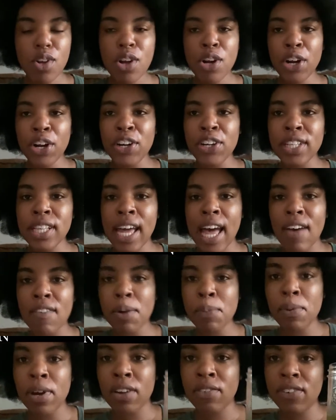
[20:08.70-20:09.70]
Currently
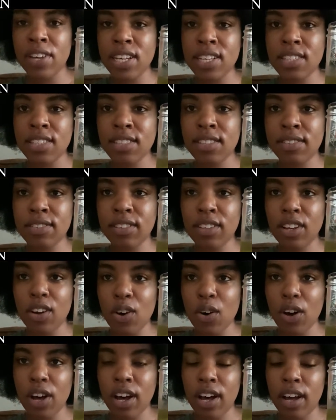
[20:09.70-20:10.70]
having breakfast,
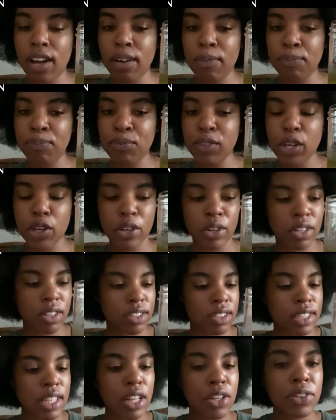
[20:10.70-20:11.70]

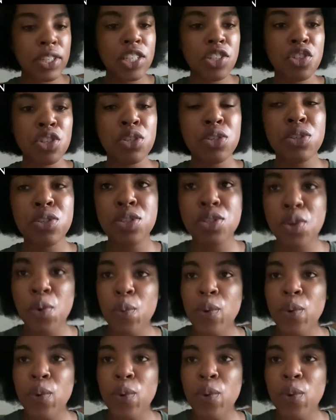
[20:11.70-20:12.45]
celery juice